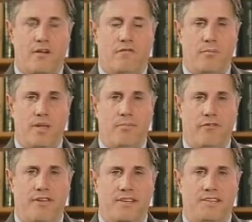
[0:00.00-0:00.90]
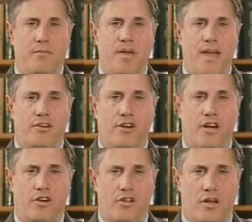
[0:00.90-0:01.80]
For people facing pattern
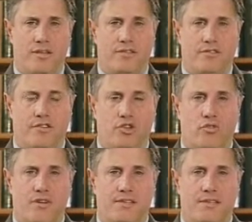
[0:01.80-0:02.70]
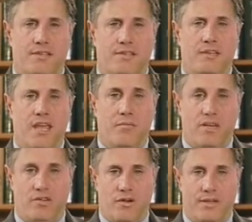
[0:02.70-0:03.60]
hair loss, the choices can
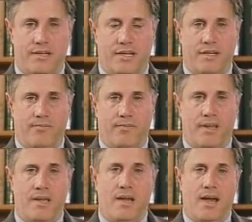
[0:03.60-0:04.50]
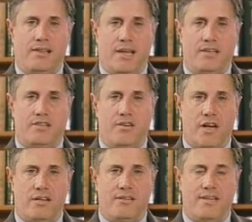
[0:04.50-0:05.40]
be daunting. I'd like to
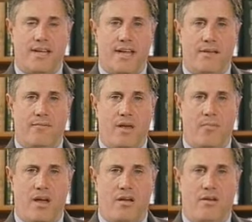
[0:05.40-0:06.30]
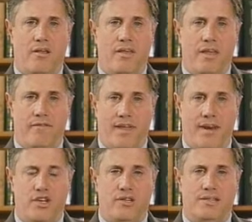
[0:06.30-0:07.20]
talk today about the
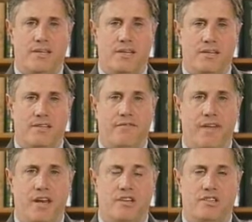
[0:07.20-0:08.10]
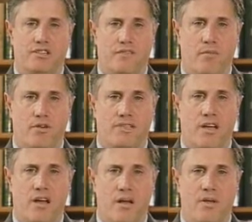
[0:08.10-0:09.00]
advantages and disadvantages of the most
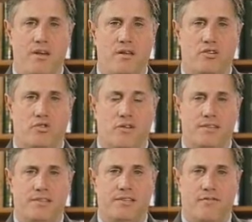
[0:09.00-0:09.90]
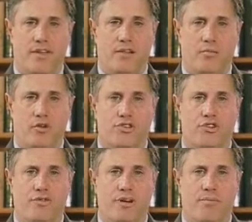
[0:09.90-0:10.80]
common choices available to
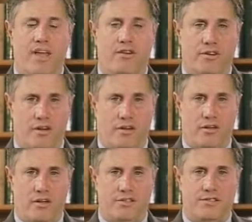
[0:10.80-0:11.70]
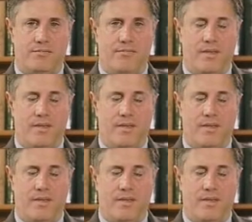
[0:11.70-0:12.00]
treat pattern hair loss.